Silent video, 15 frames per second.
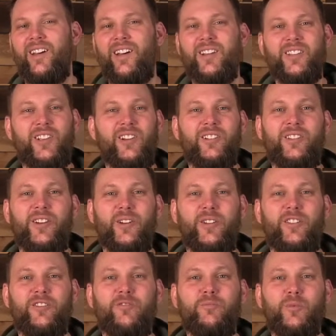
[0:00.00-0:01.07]
Saul could
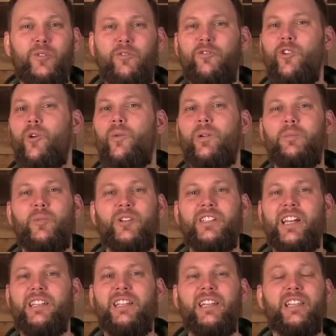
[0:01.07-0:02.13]
have moved forward
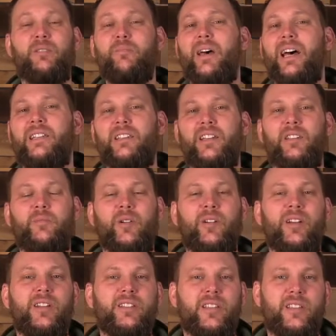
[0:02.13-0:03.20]
pretending his past
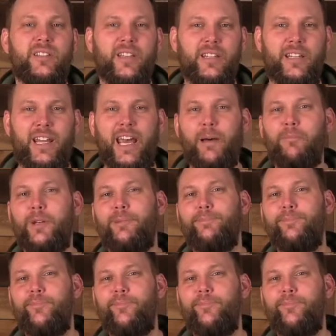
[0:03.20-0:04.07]
experiences didn't happen.